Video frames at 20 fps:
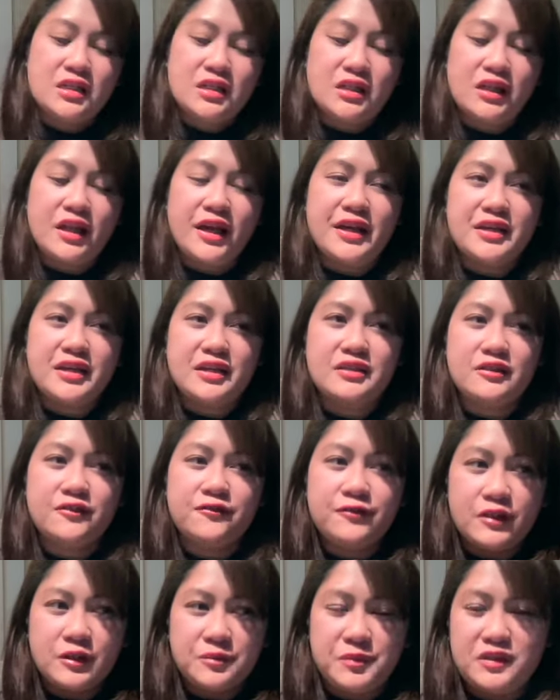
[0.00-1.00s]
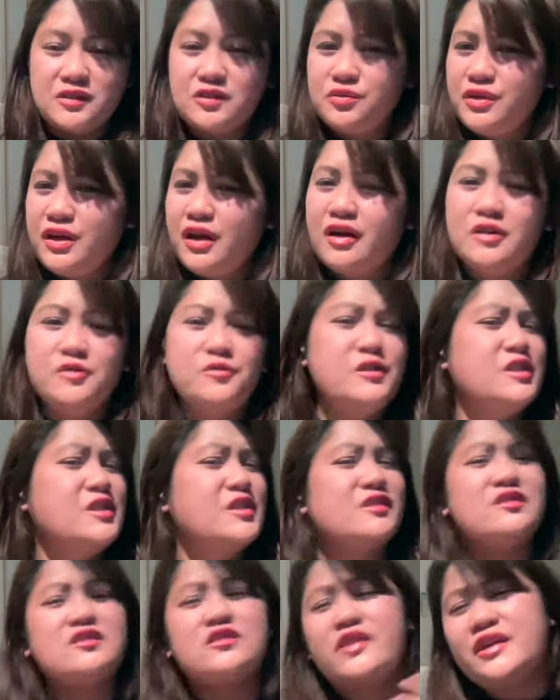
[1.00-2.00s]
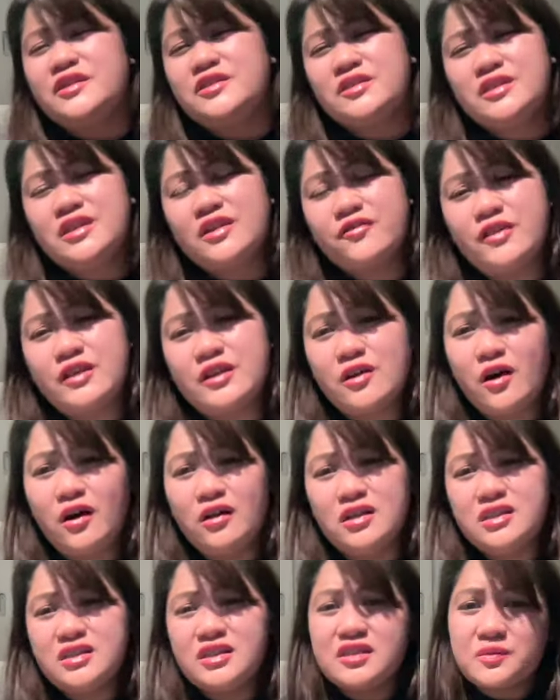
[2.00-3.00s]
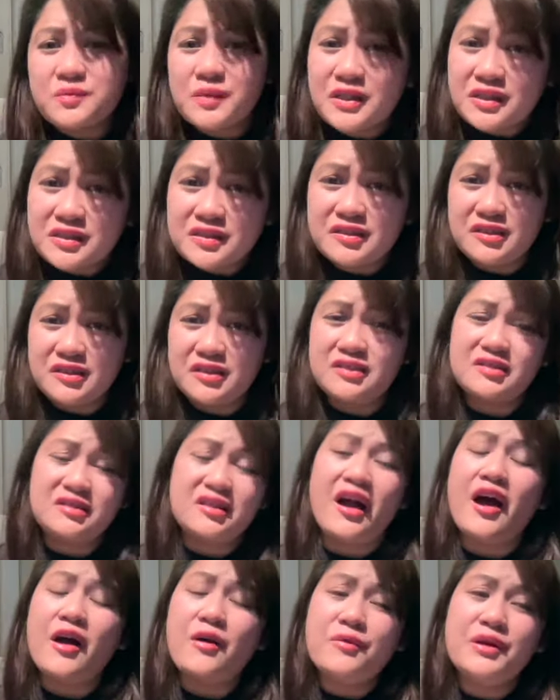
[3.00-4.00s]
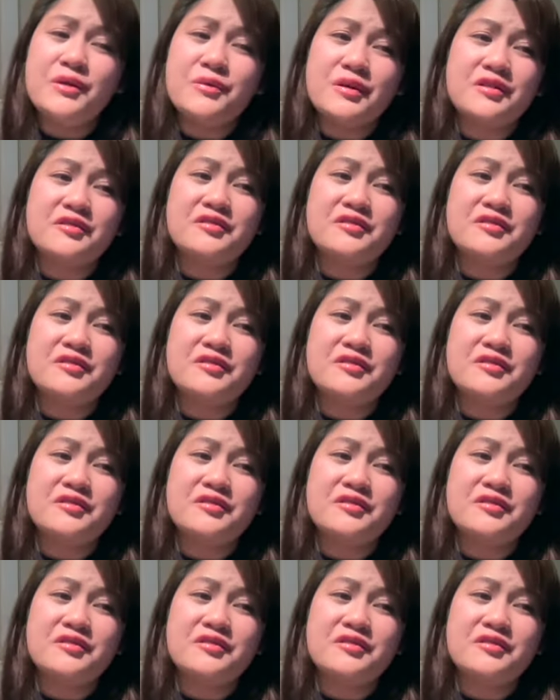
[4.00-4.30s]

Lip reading: Like in the Philippines, we just try to give it all. It is because it's how we were